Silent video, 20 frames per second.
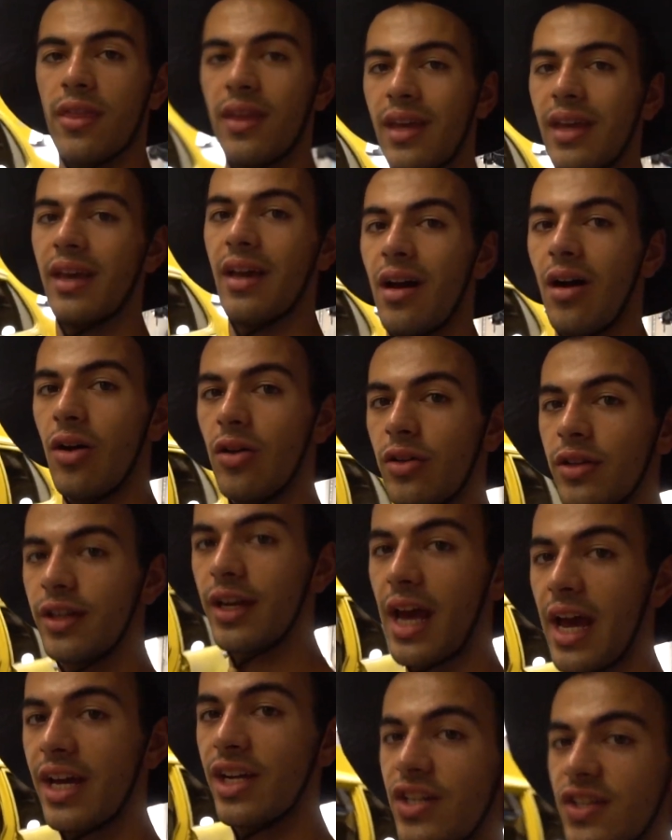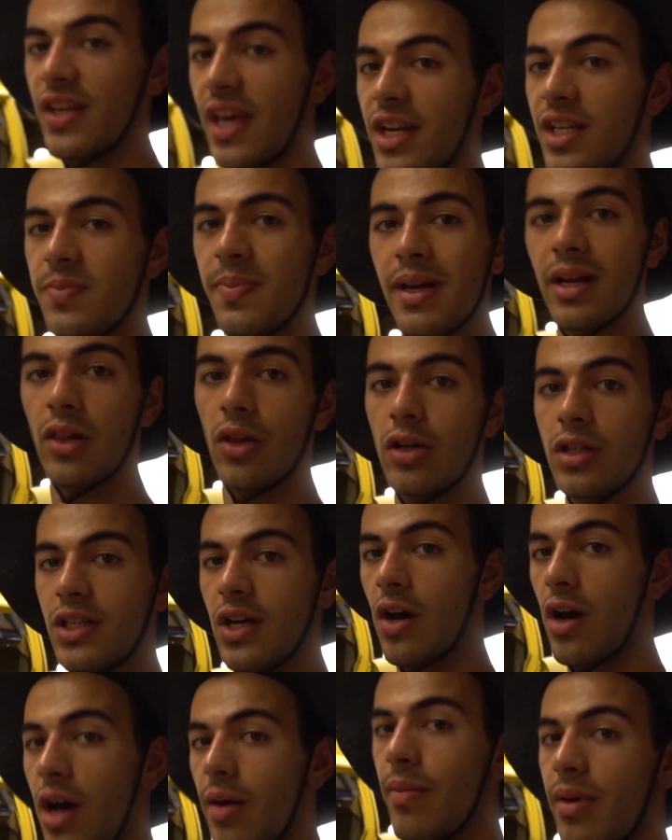the Holden HZ. It's been a long
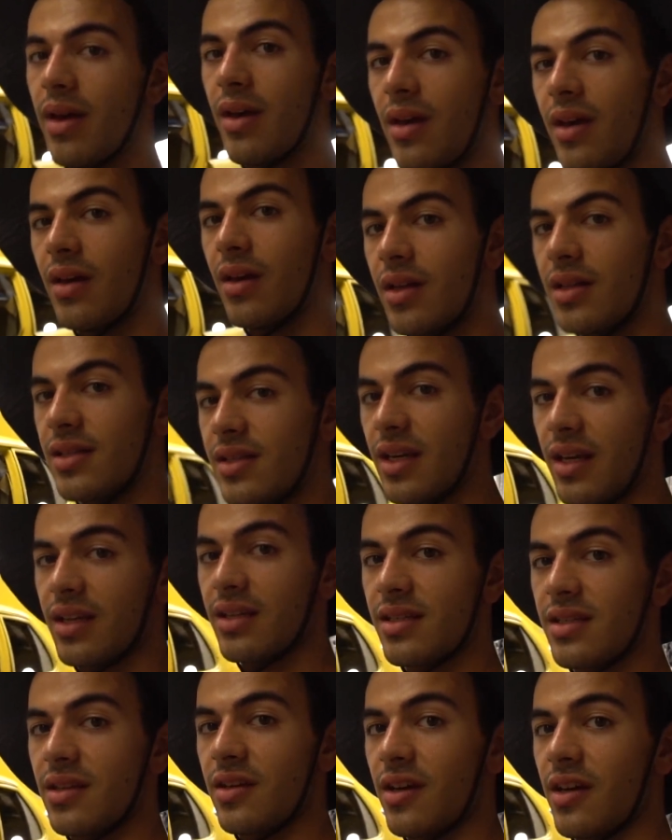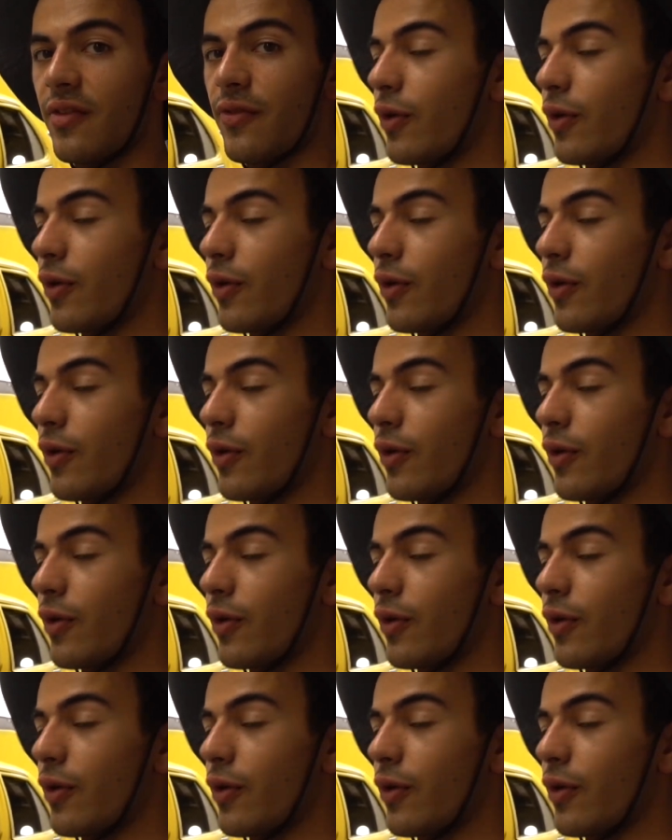time since the